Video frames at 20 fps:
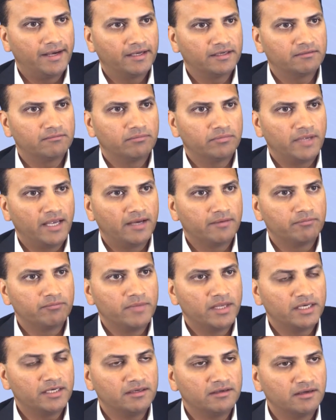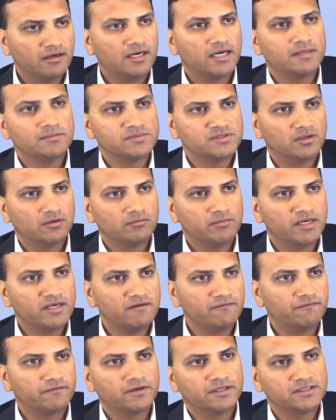at many times on many
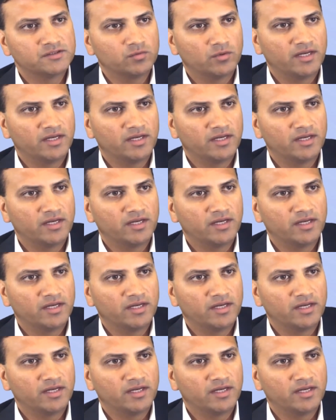fronts